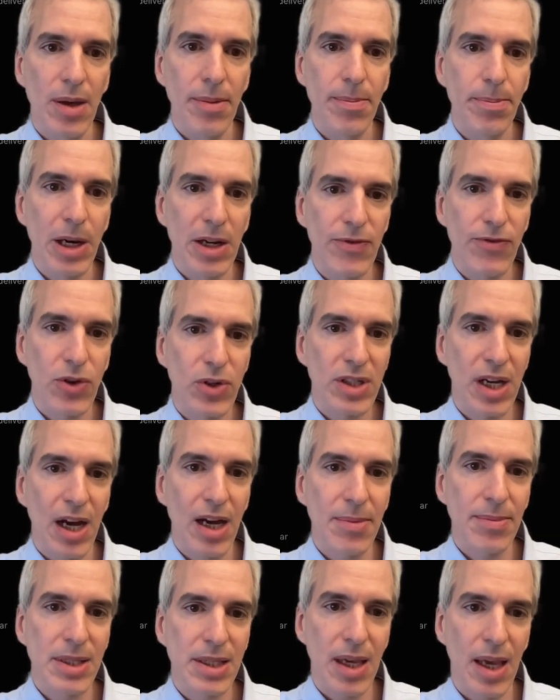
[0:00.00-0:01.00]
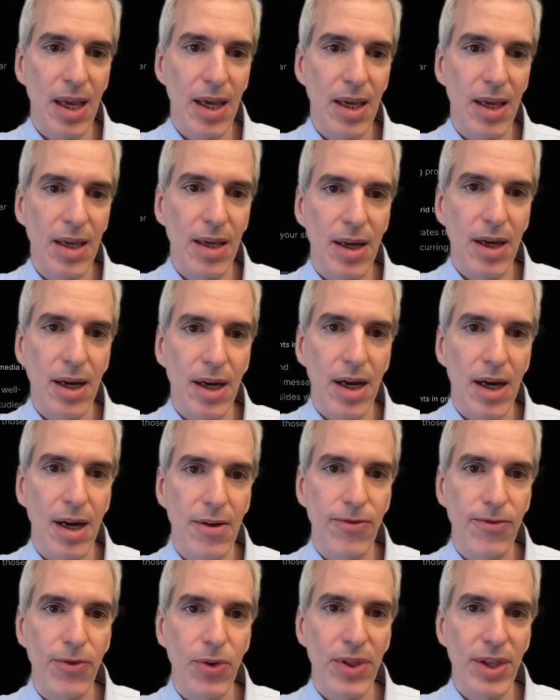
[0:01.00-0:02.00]
but for time's sake,
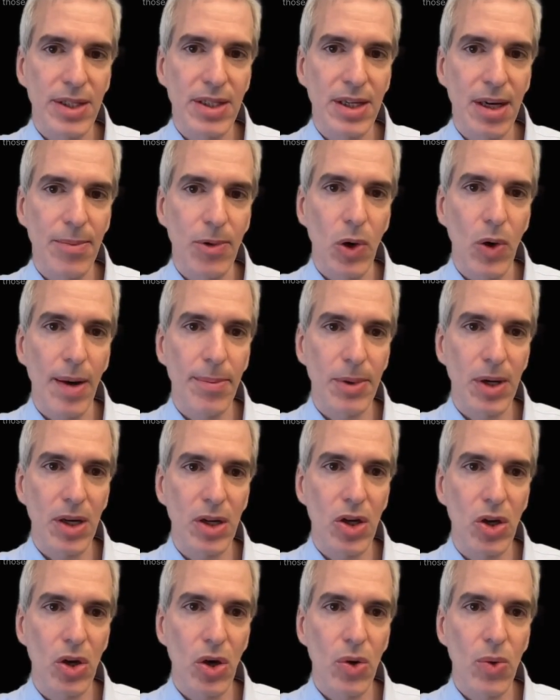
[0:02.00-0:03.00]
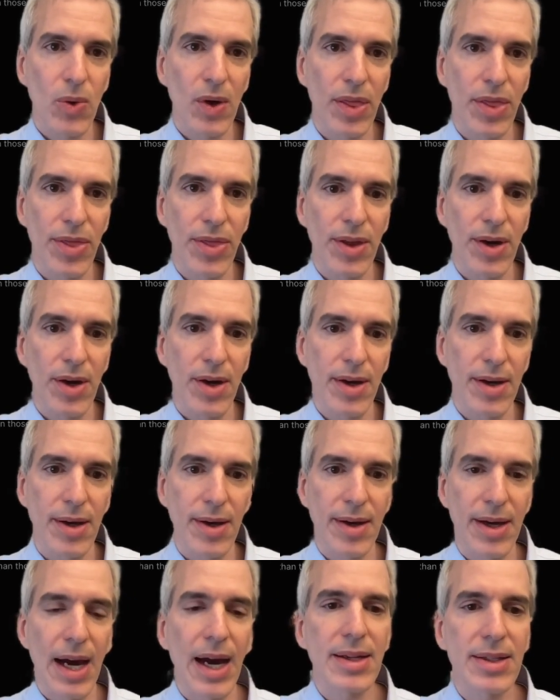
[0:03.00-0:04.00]
for this demo, I'm going to go with the
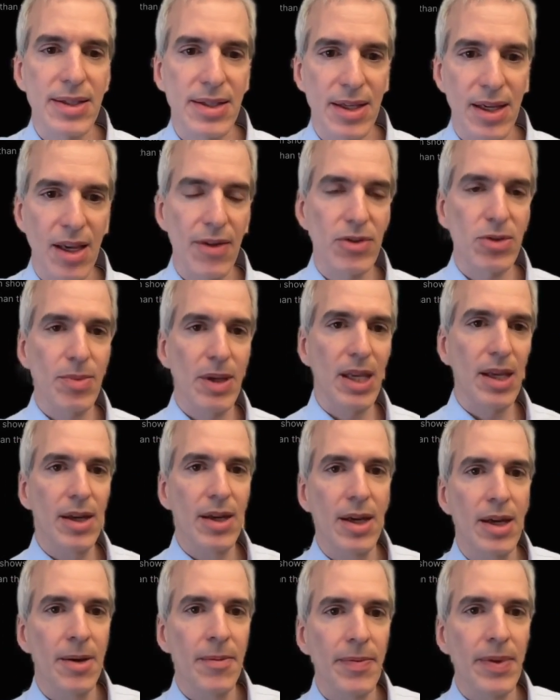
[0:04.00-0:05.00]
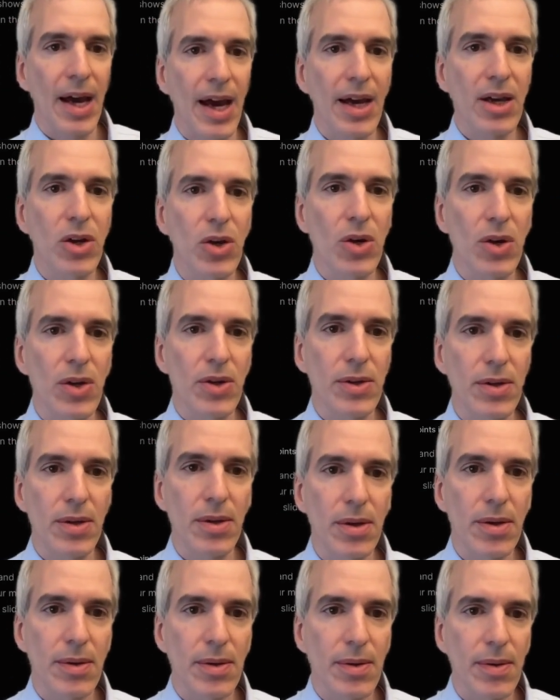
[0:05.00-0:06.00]
guidance it gives me. I could
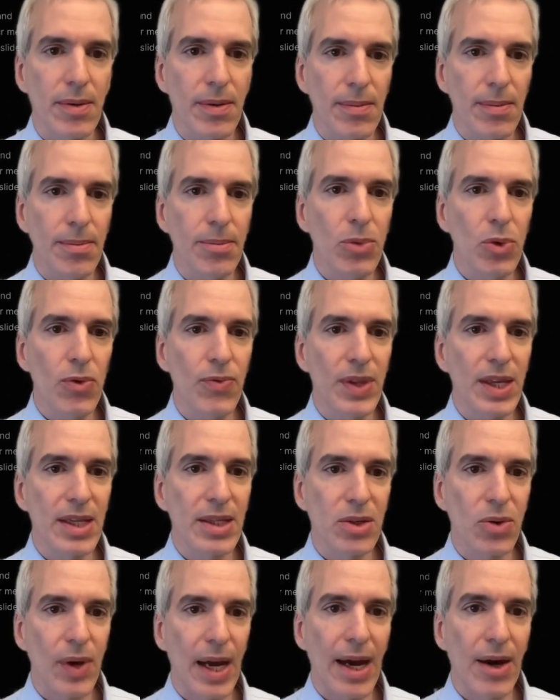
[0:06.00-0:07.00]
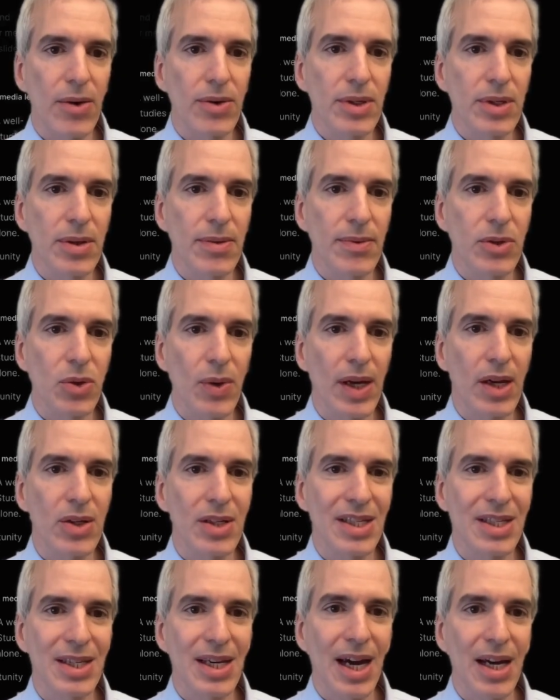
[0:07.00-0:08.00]
move these around, so I could
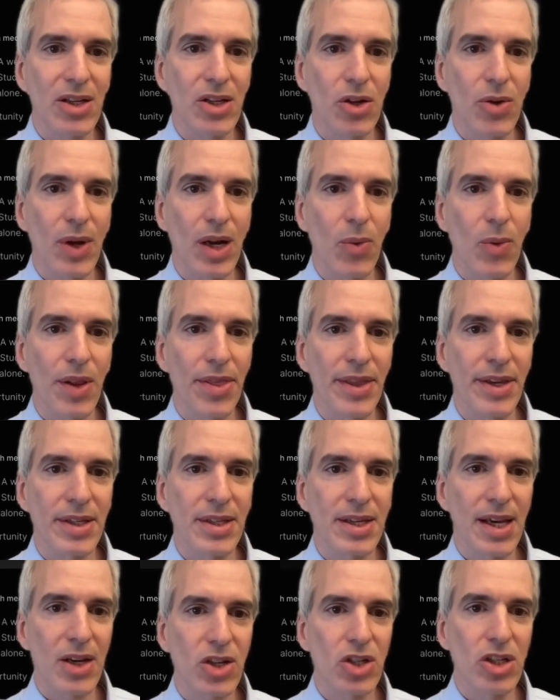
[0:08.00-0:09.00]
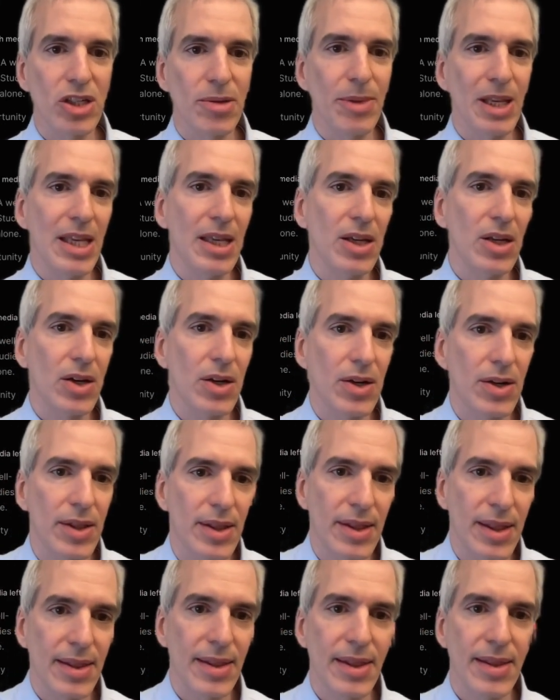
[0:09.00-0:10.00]
decide, you know what, I want this section to be here
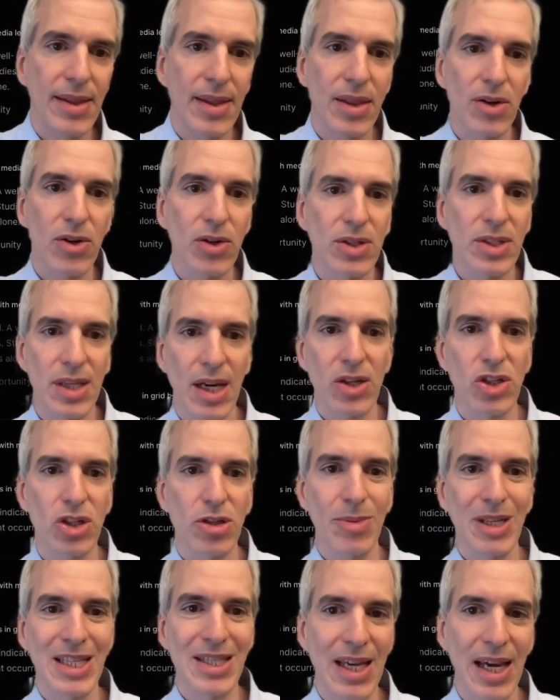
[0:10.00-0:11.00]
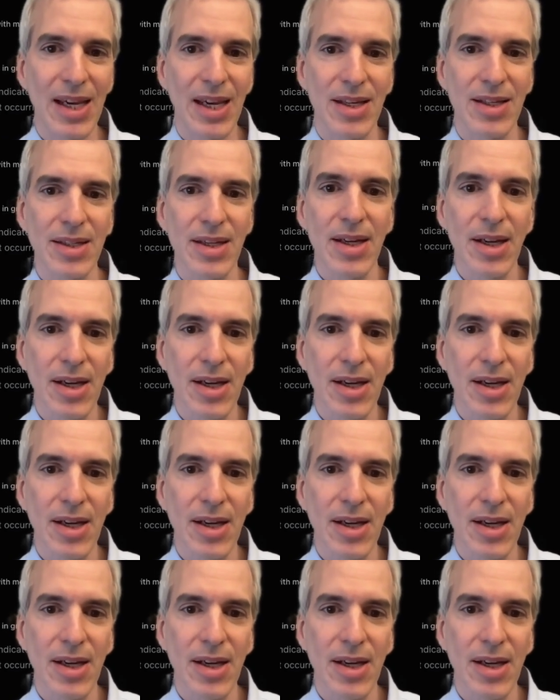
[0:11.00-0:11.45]
and the third section to be second.